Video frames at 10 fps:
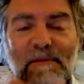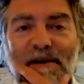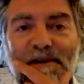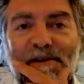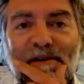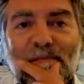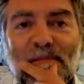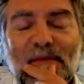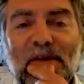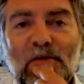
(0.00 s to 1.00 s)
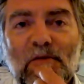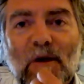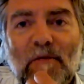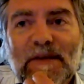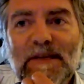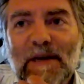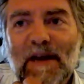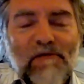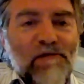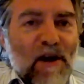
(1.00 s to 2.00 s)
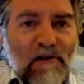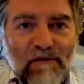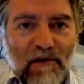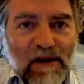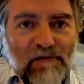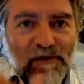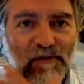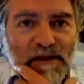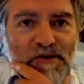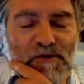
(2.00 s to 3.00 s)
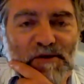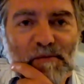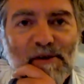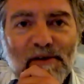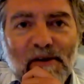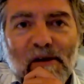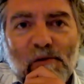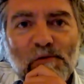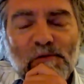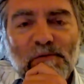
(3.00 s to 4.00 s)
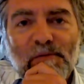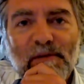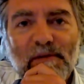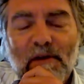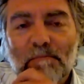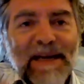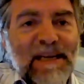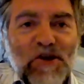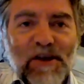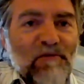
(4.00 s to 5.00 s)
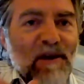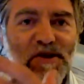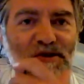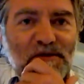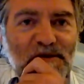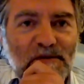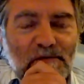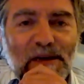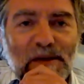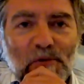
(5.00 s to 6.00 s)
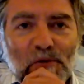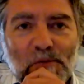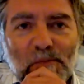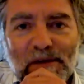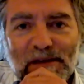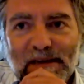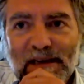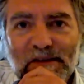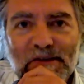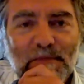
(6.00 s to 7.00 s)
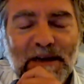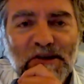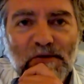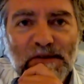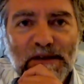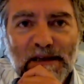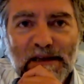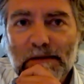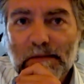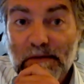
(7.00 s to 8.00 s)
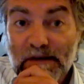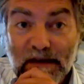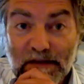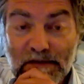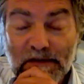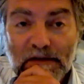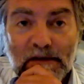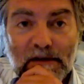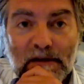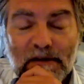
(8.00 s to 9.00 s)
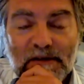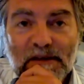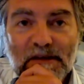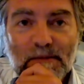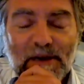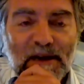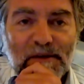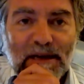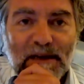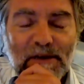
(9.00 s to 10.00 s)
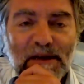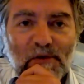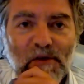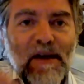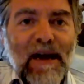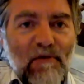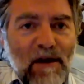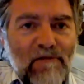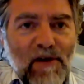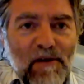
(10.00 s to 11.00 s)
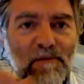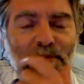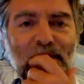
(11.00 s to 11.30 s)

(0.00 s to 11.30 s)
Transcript: who obviously became very, very influential on many generations of people in the English magical scene since, has inspired many people. However,